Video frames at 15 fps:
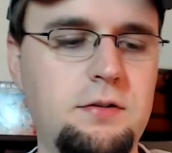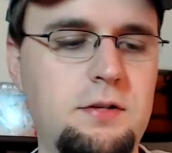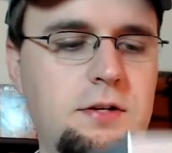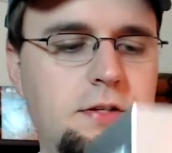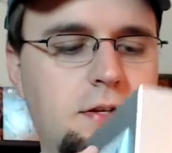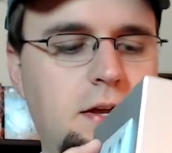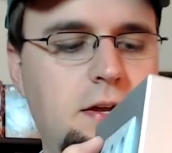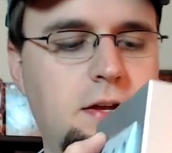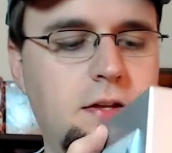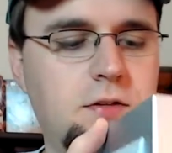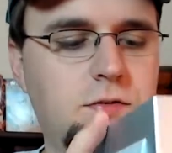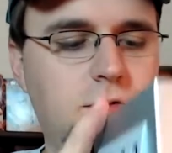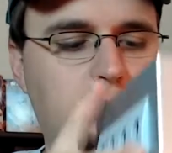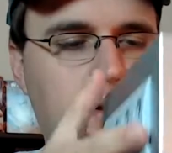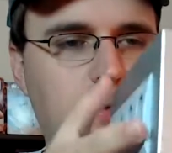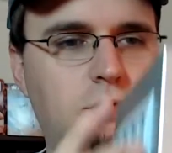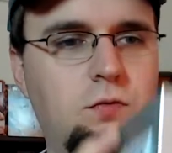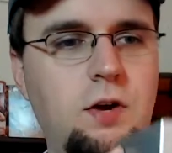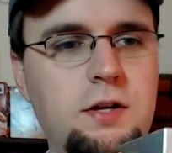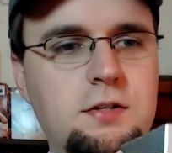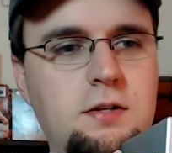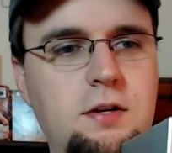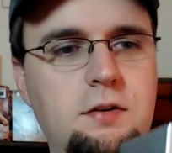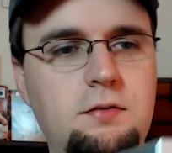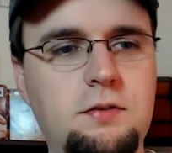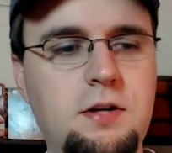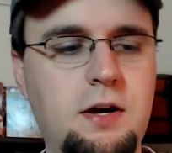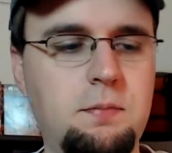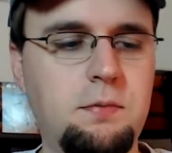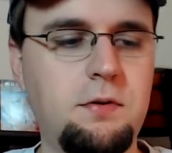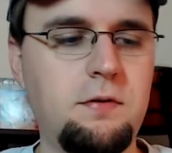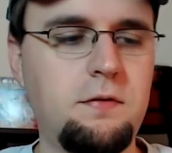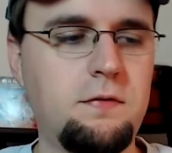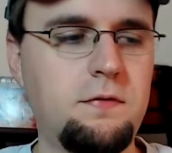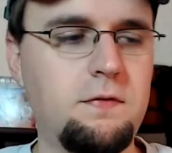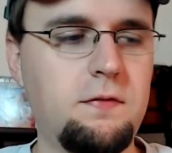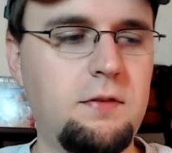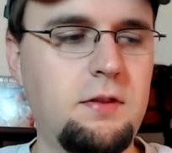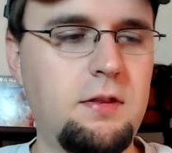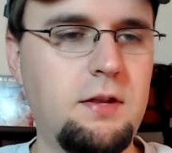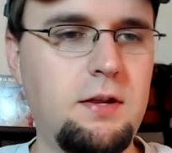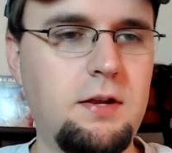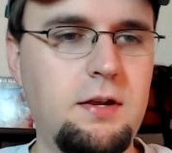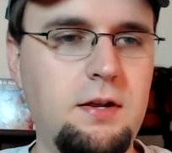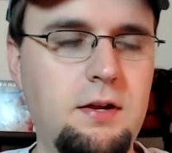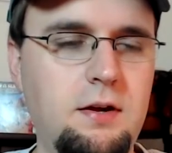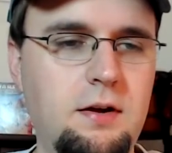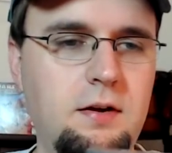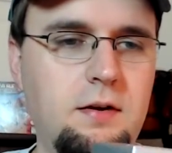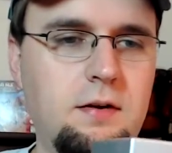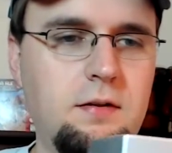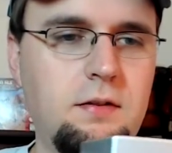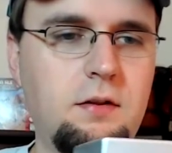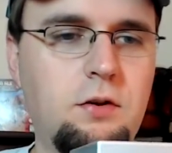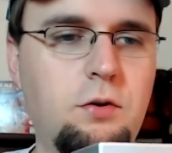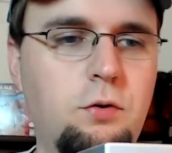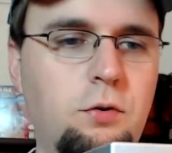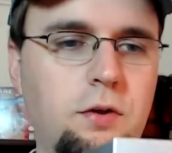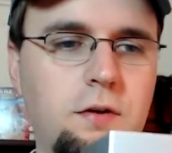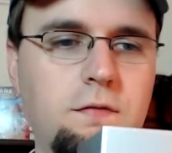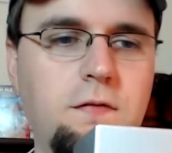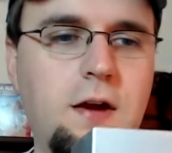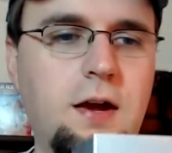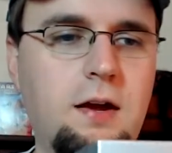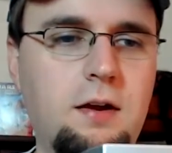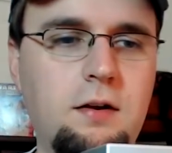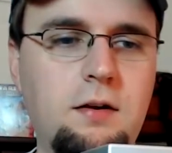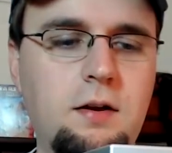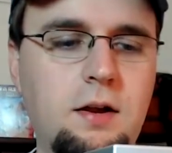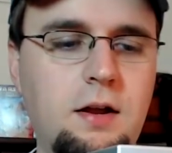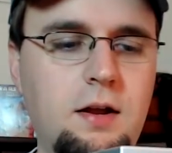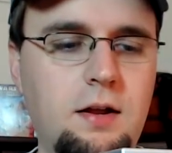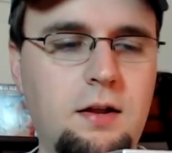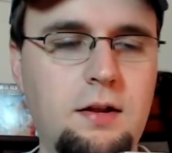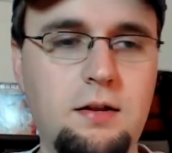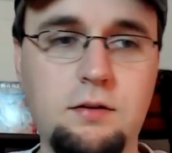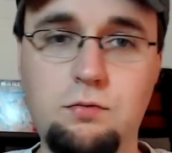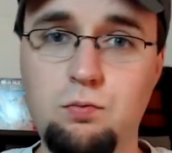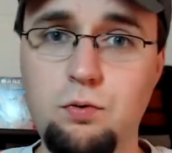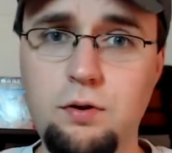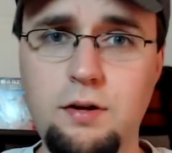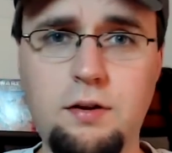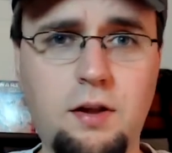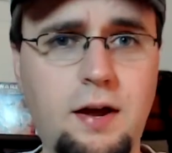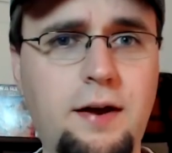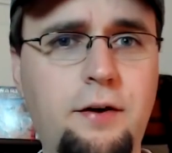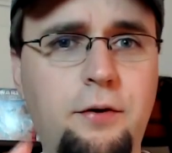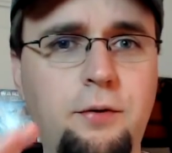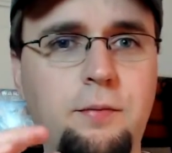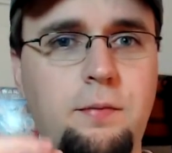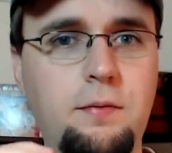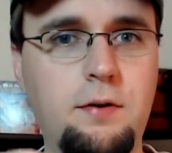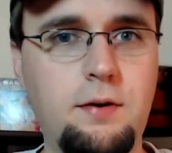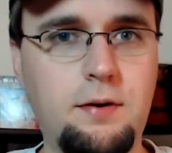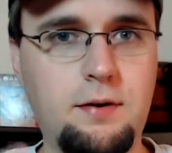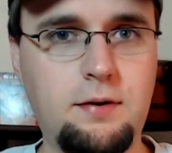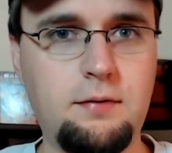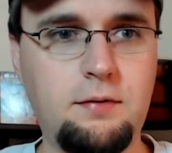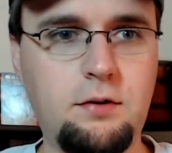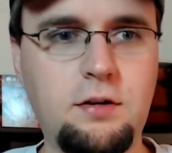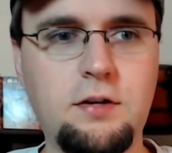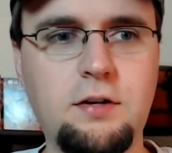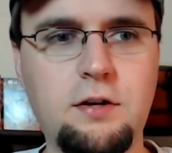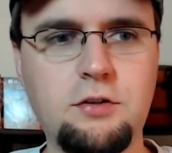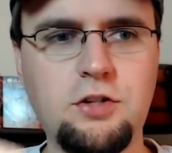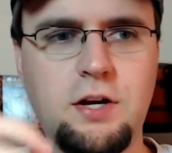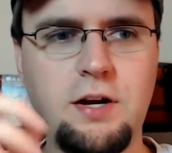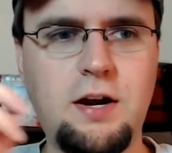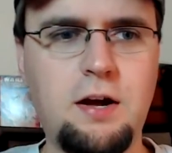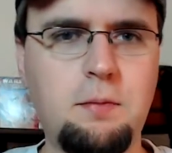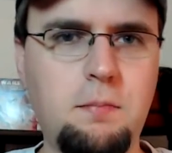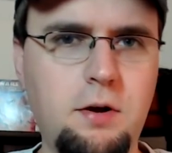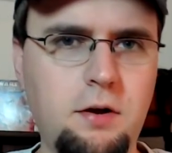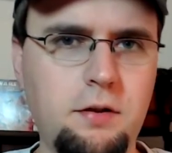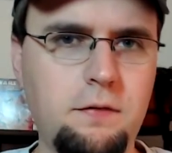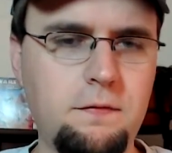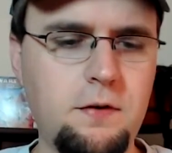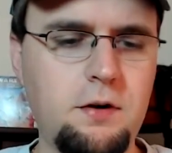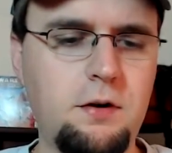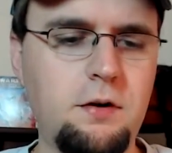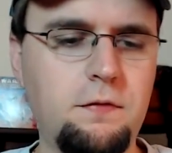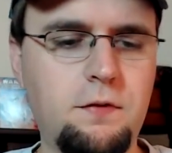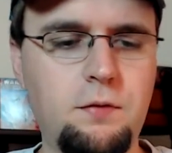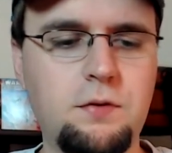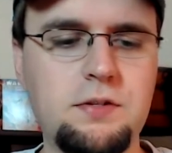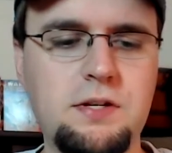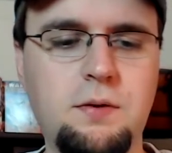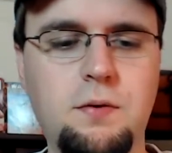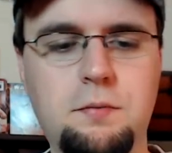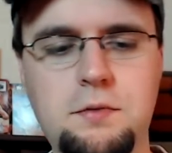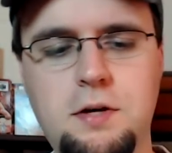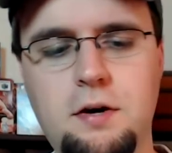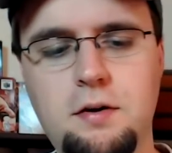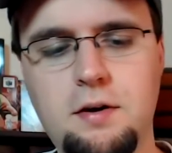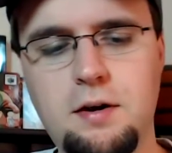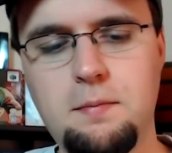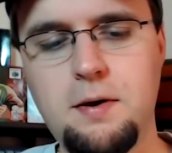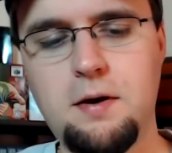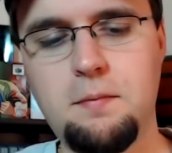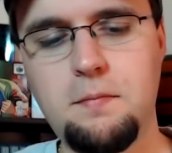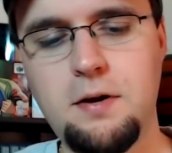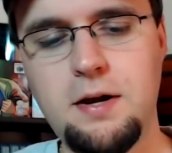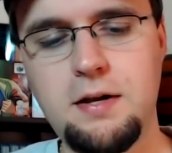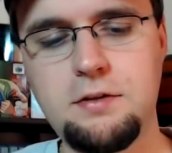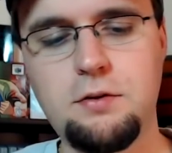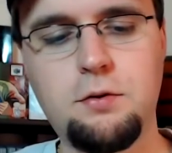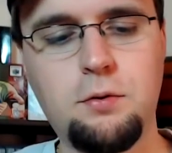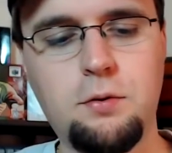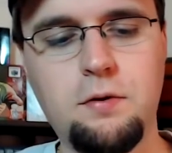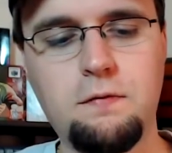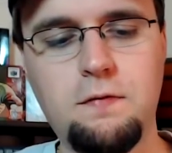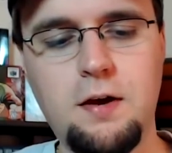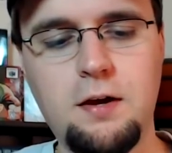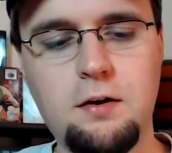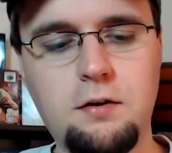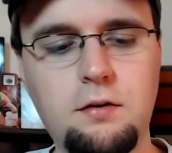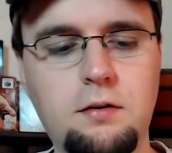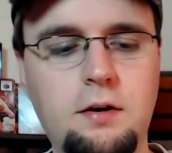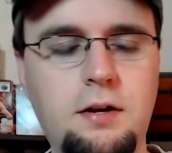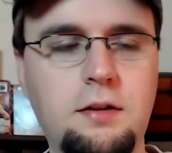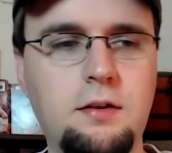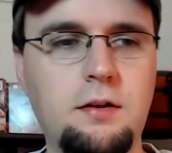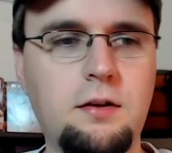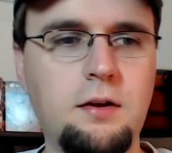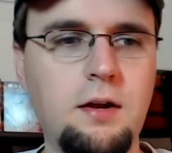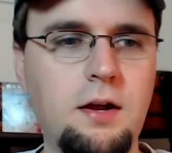it's like resting on top of the cooling fan. It's really loud. You can go check it out in my other video if you want to see what I'm talking about, but it has a cooling fan underneath it.